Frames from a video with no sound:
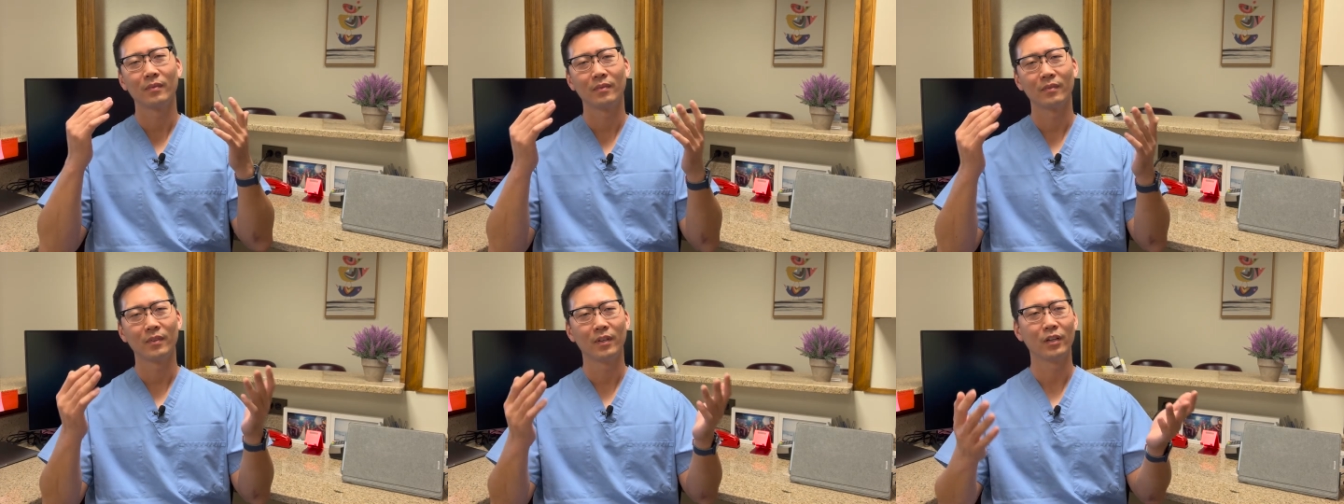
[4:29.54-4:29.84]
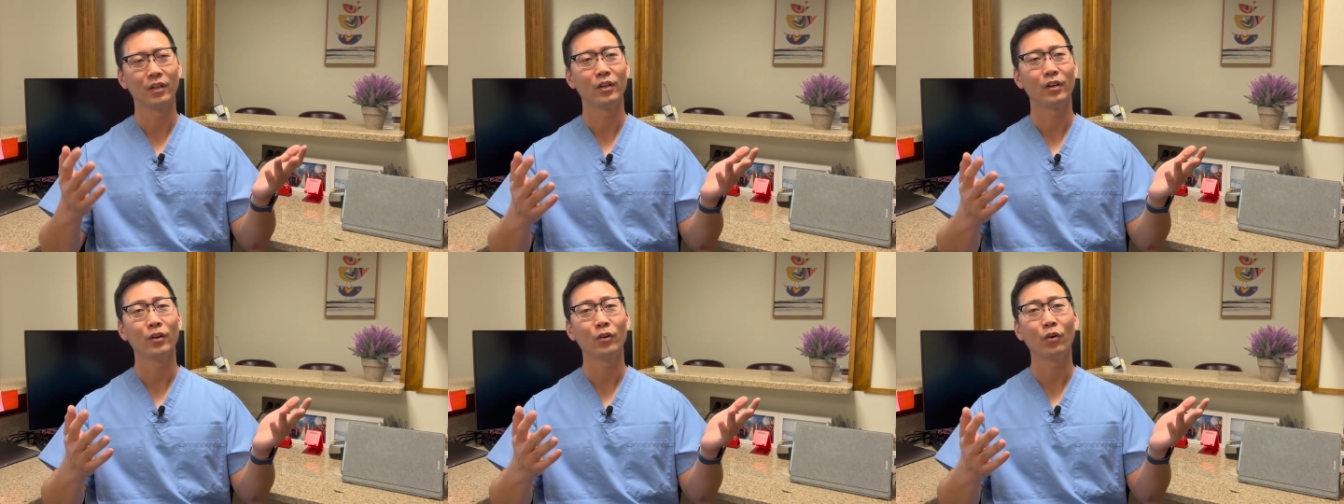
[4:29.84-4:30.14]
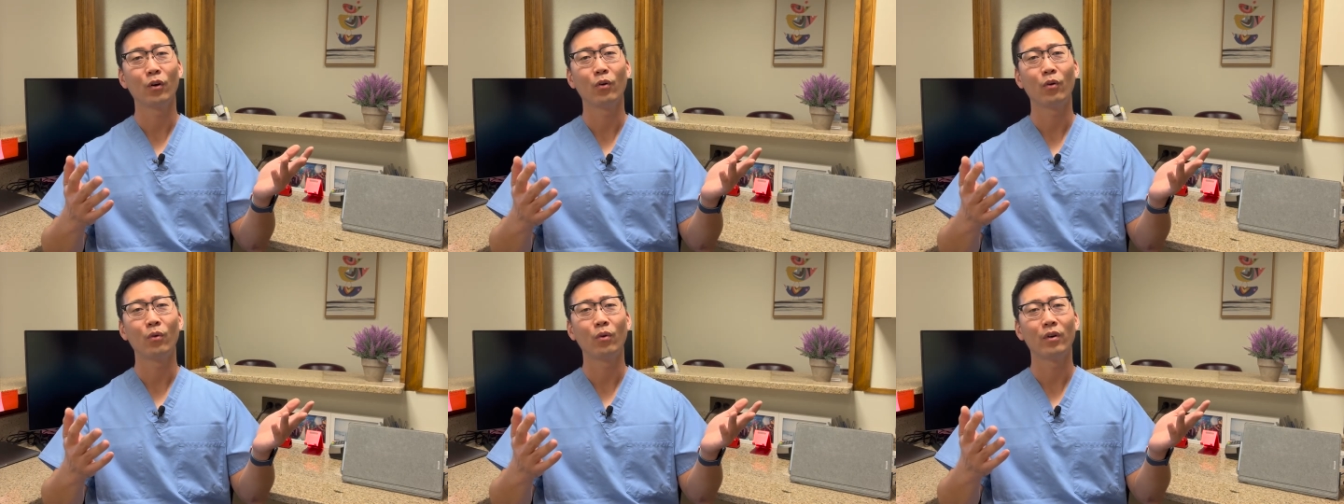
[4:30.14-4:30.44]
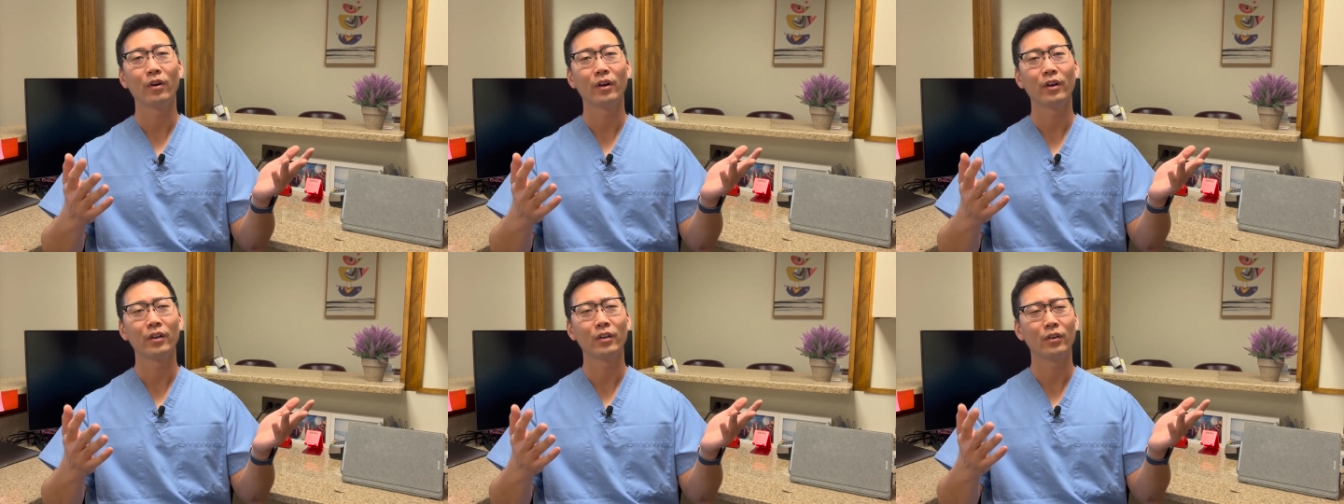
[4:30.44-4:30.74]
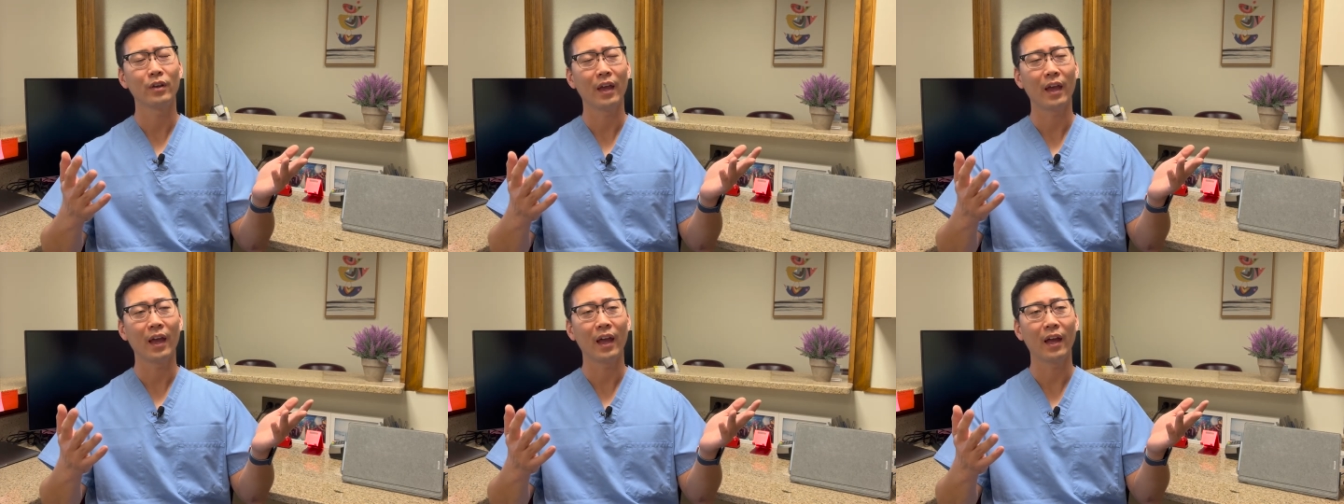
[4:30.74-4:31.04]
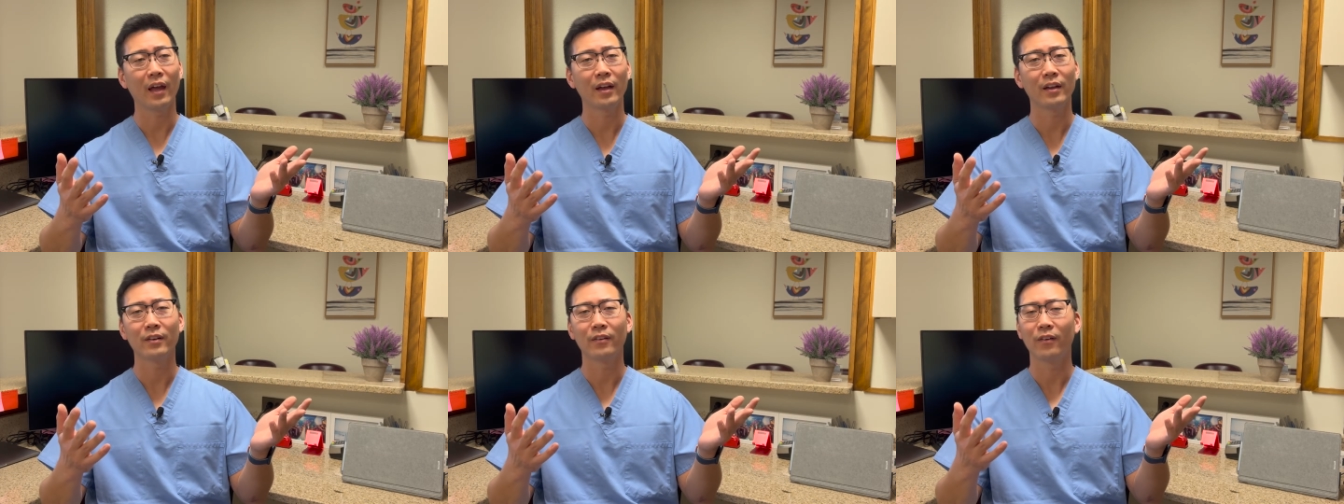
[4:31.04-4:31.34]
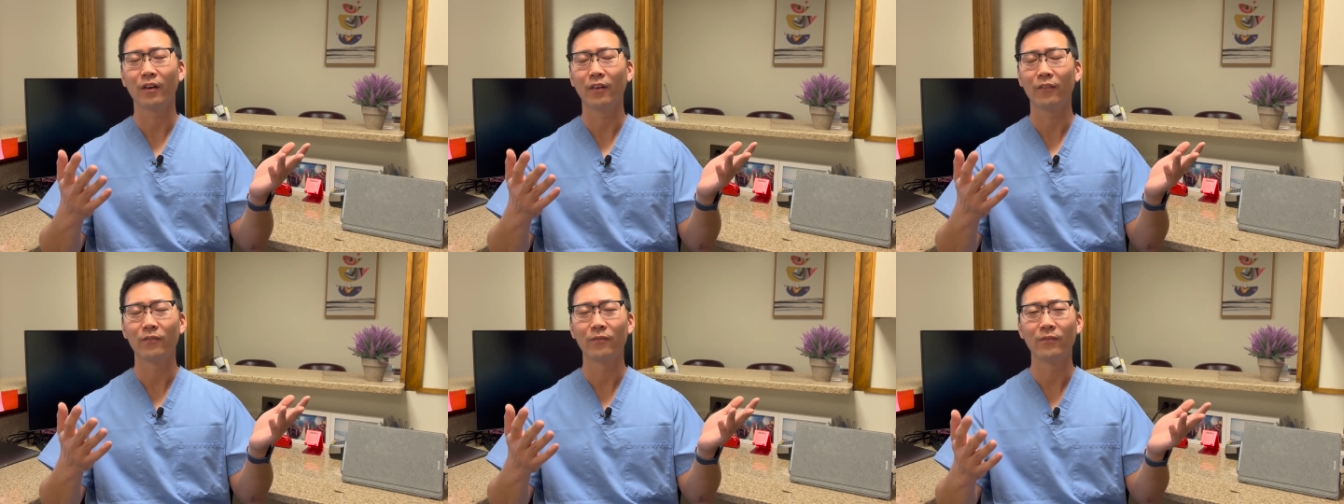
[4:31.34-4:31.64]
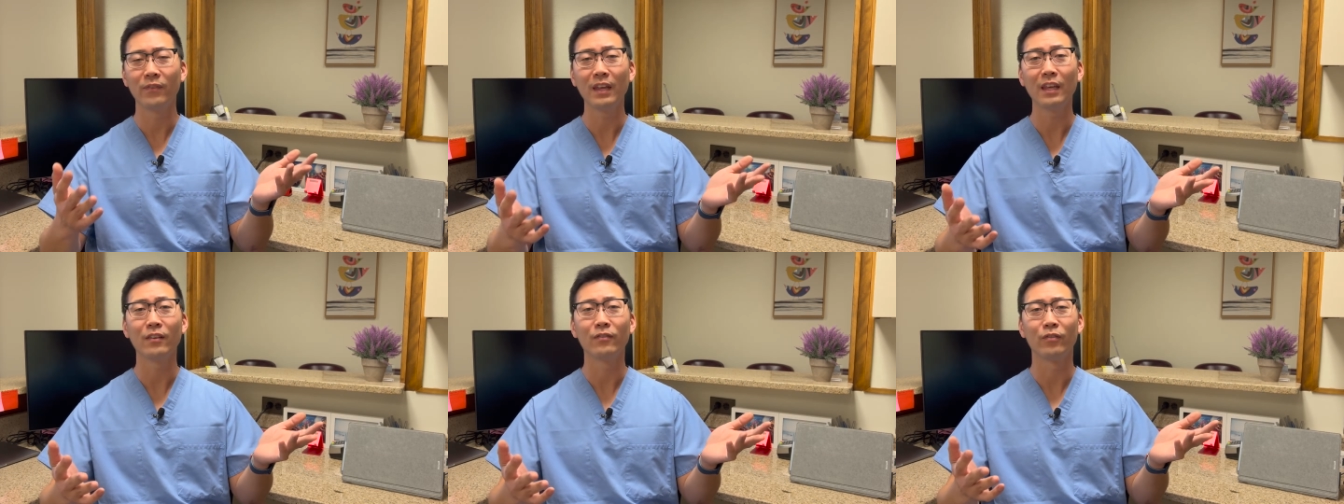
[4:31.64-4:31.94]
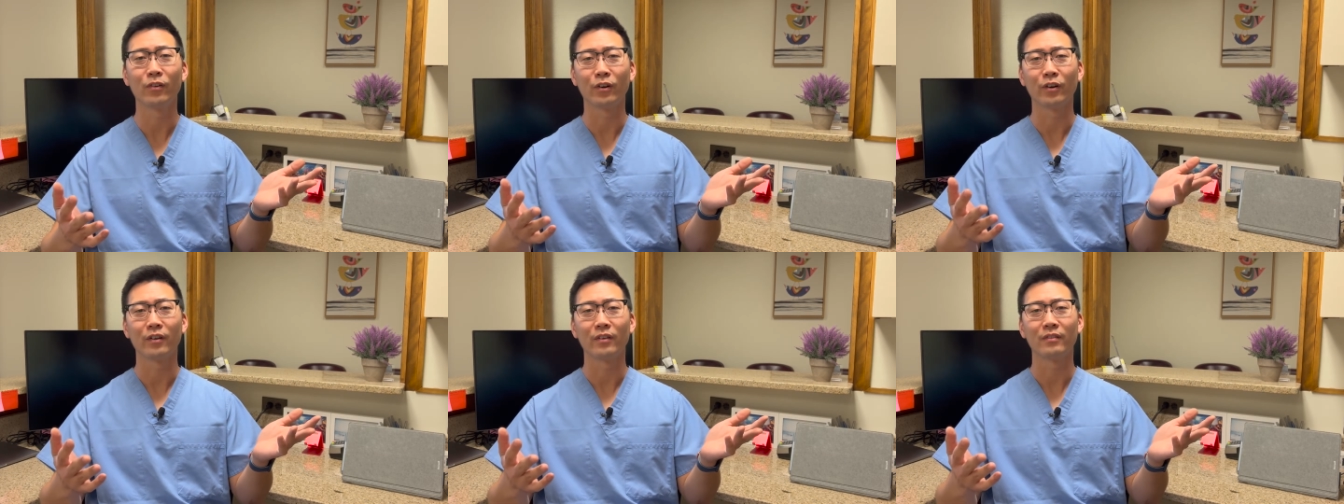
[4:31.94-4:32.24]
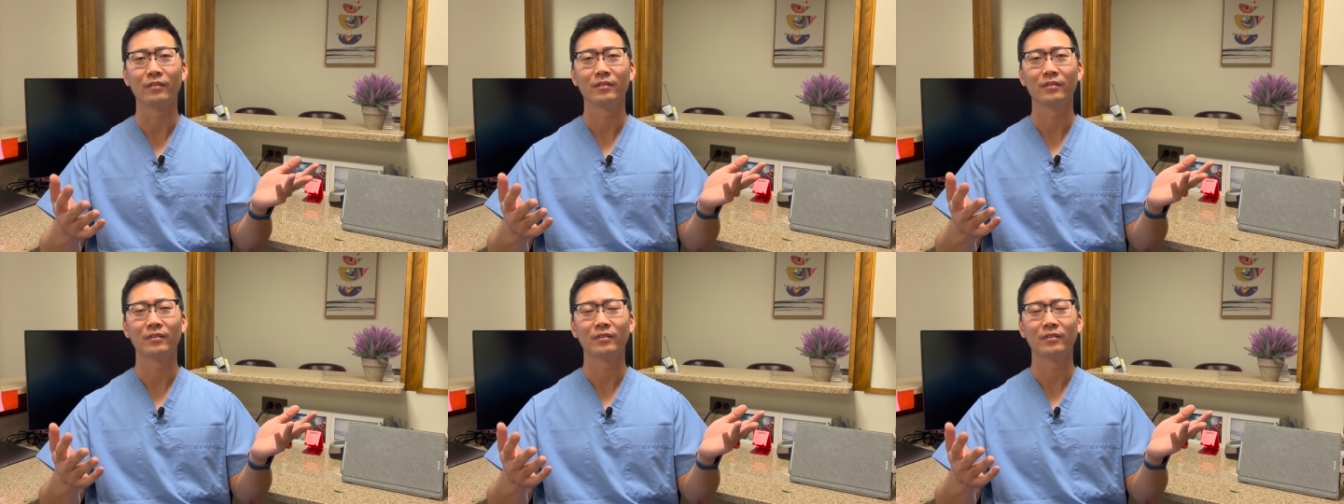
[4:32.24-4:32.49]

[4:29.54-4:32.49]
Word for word: you know, or you had a fever,